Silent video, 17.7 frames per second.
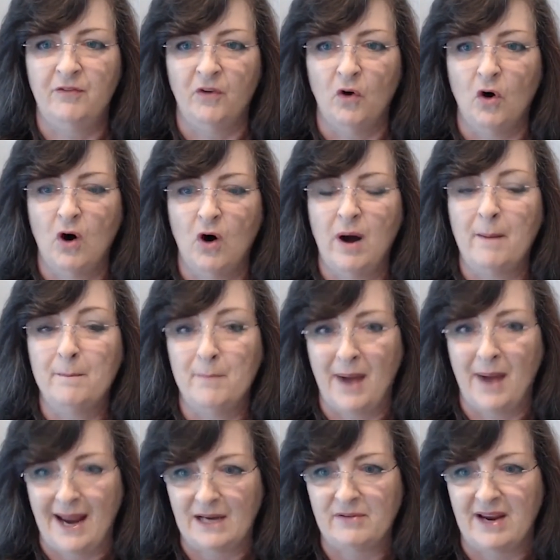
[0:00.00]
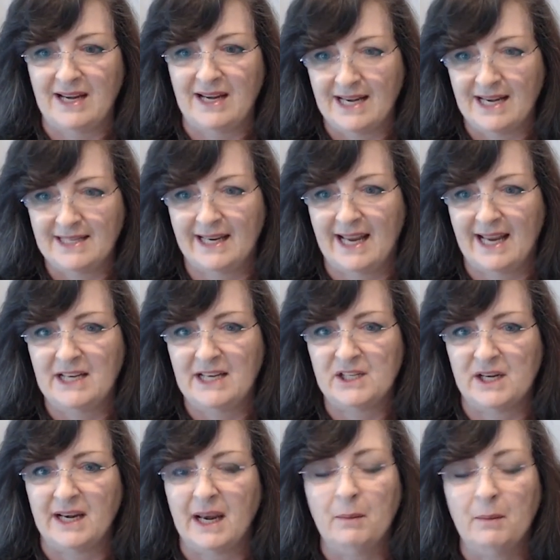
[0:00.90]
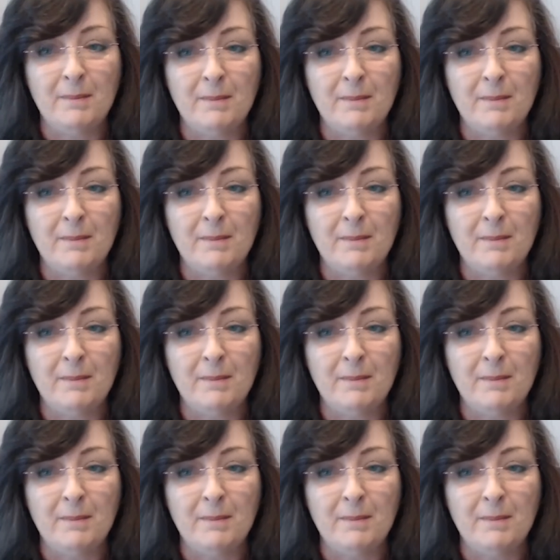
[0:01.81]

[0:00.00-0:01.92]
for migraine indication.